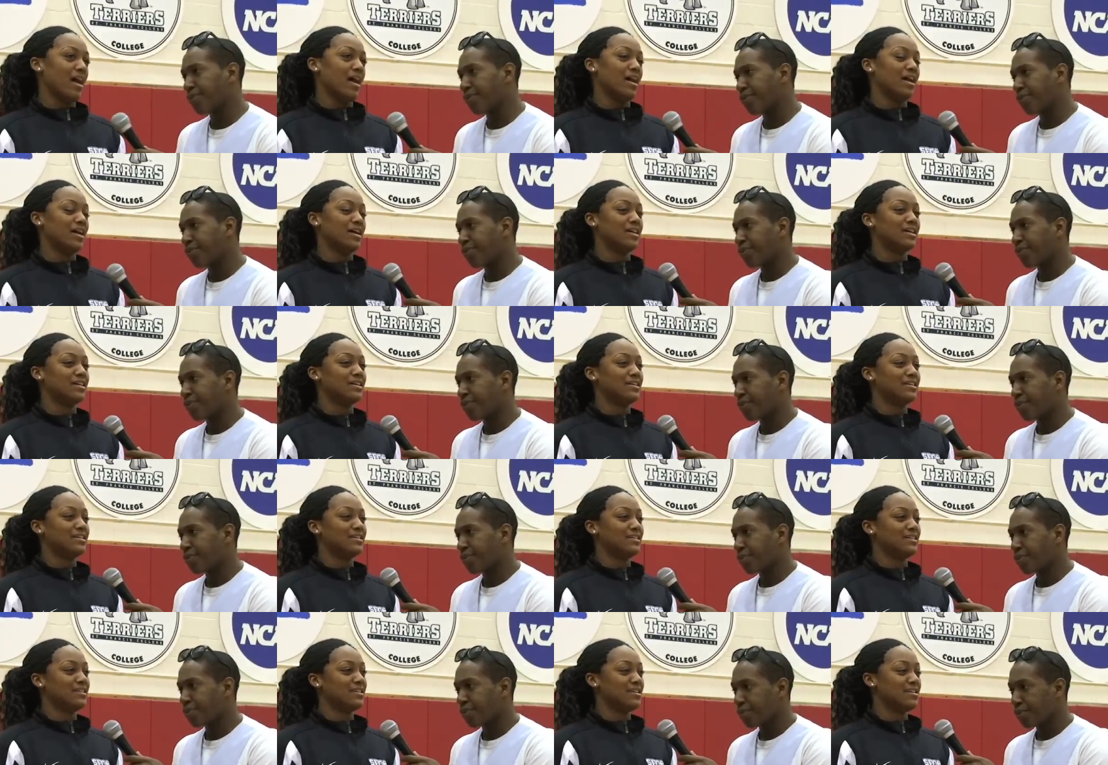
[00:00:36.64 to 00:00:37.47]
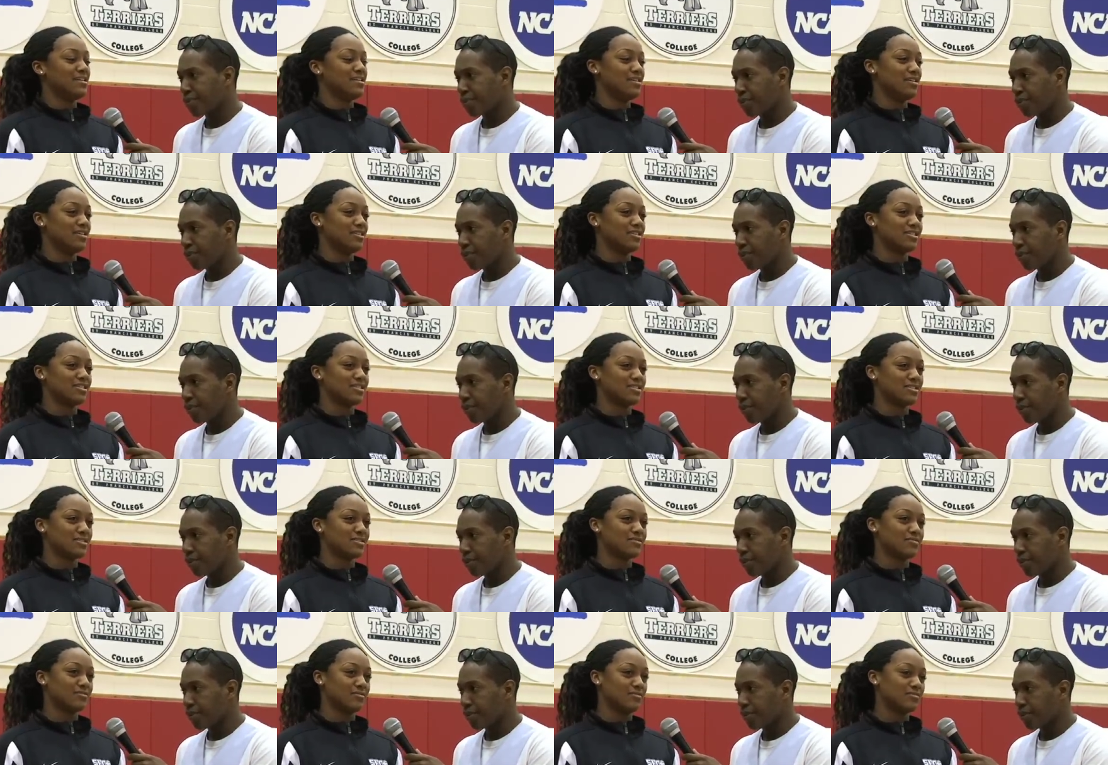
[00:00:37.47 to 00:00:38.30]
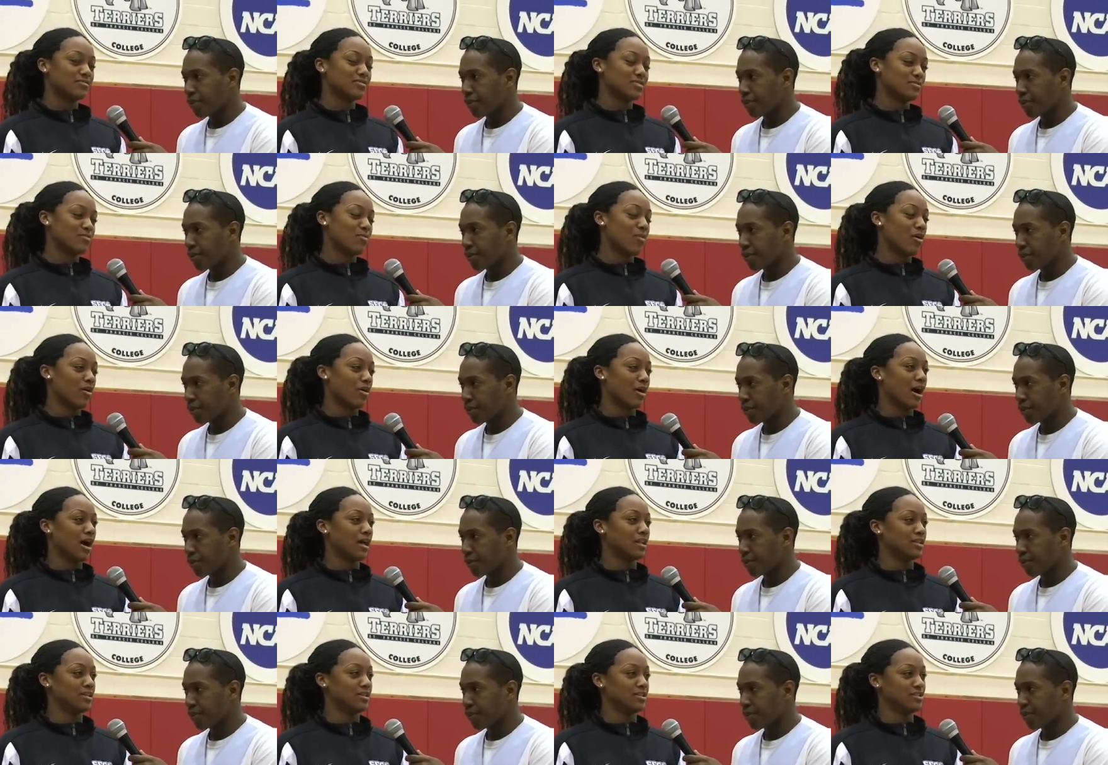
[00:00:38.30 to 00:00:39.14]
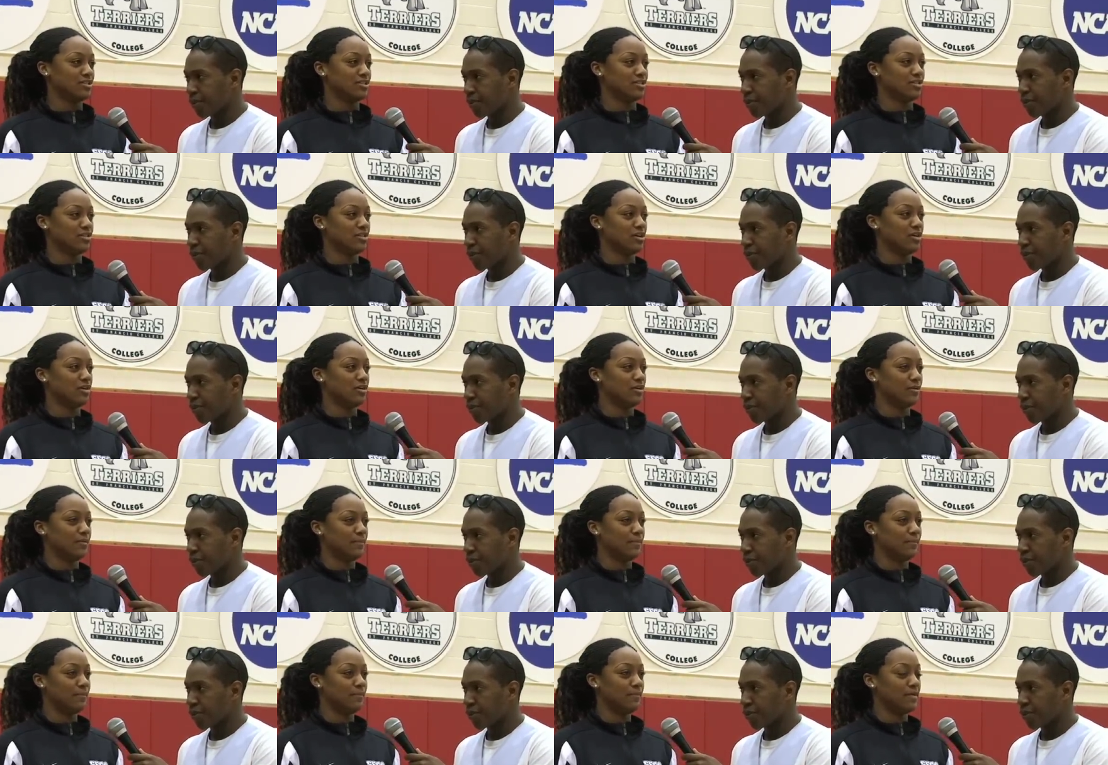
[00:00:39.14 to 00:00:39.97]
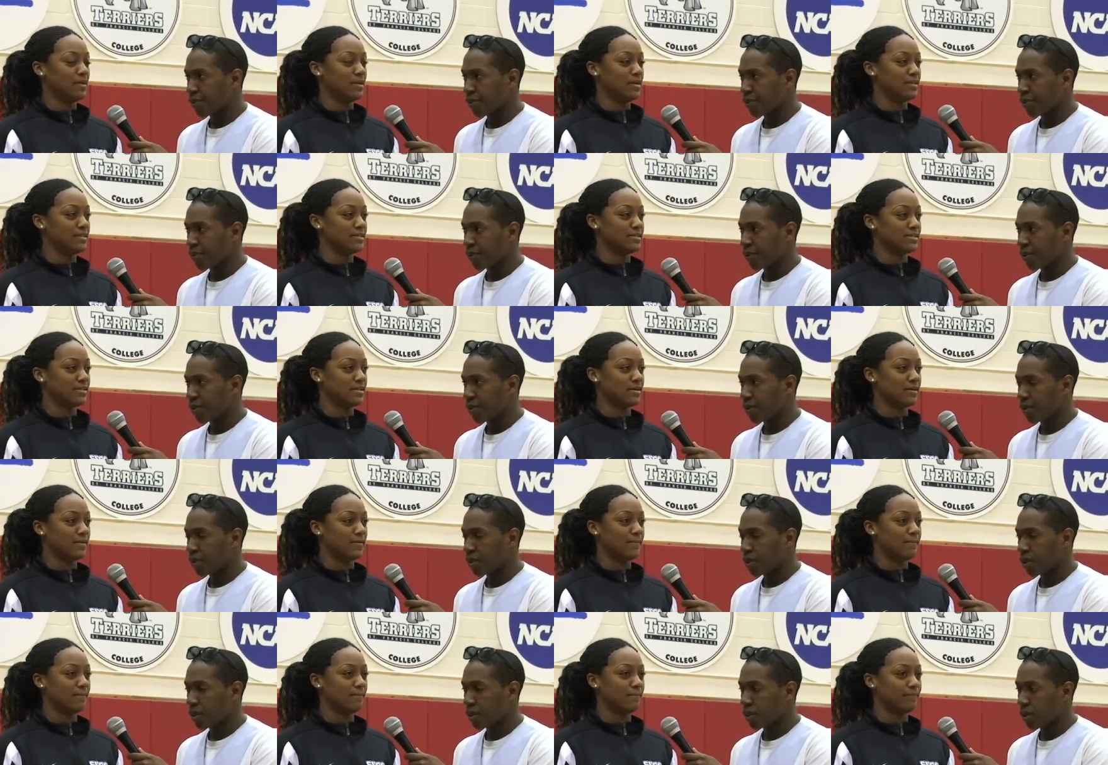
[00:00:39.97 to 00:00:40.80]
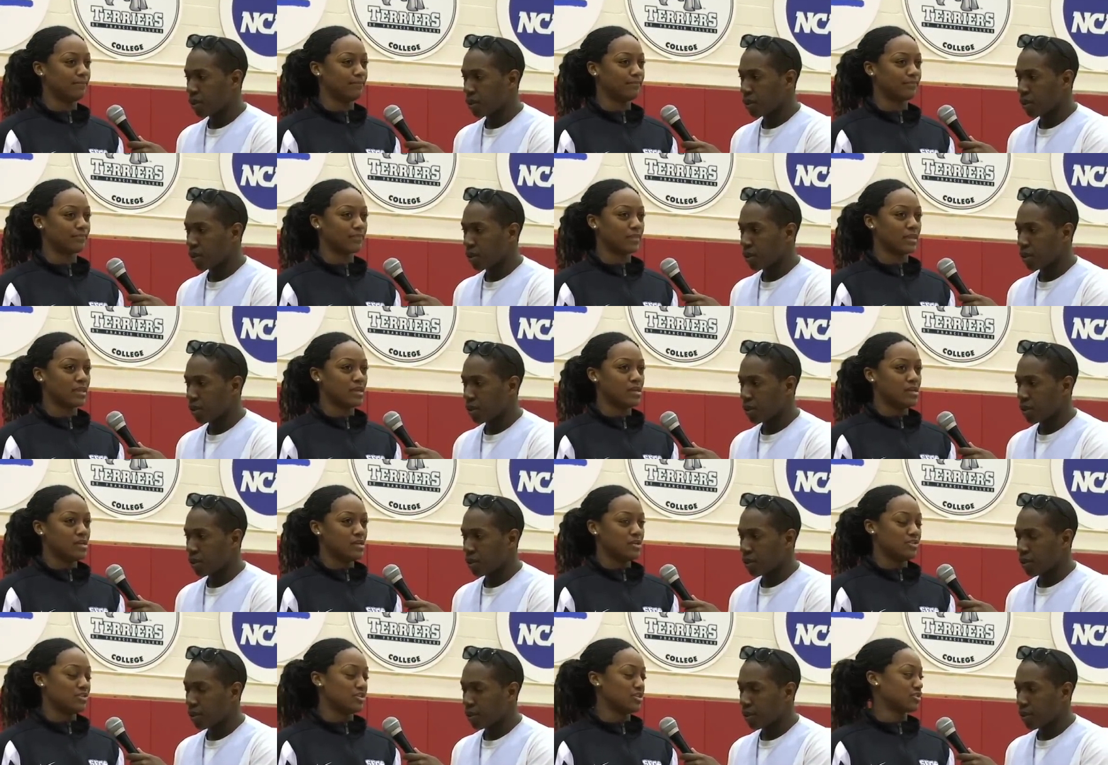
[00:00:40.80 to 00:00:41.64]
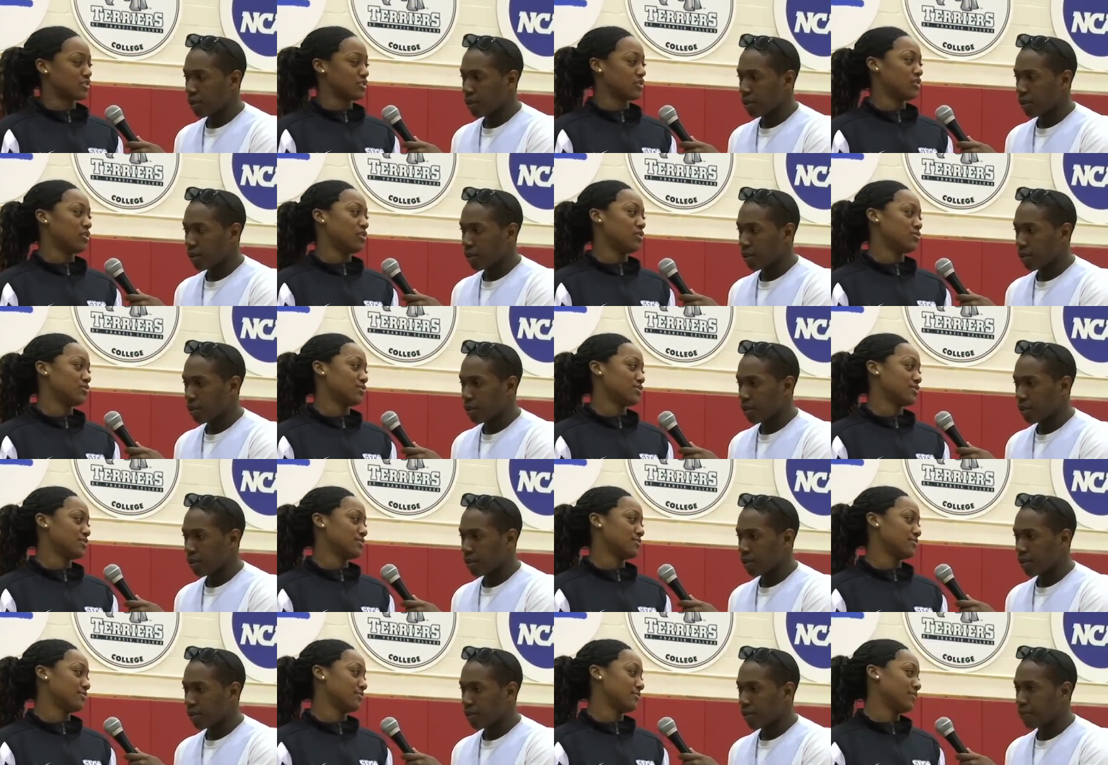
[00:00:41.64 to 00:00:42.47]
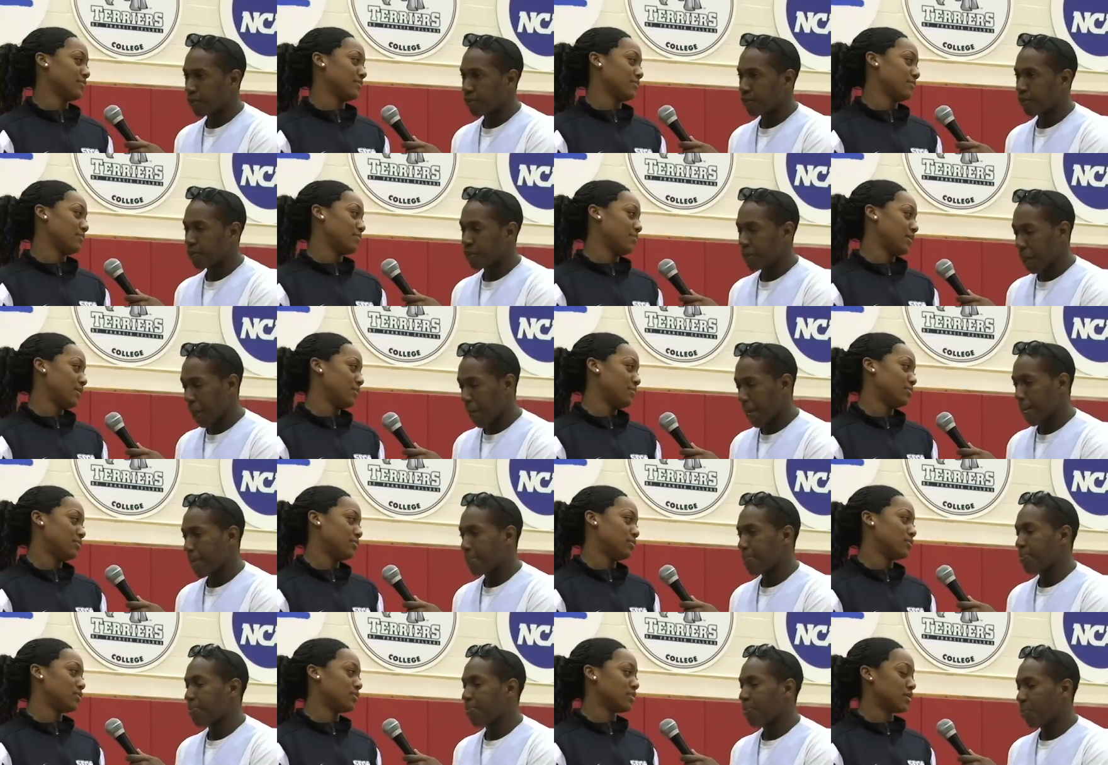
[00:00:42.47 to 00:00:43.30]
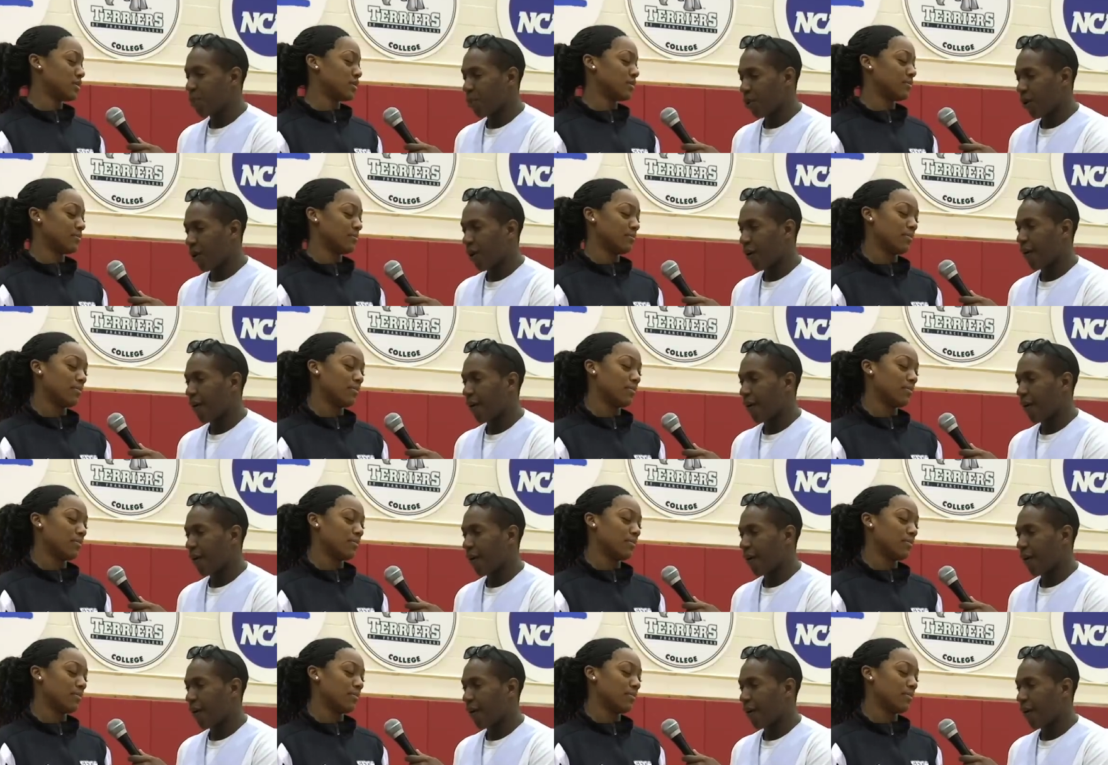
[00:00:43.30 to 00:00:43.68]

Speaker 1: Uh, it's small college. You know, it's um, just close. People are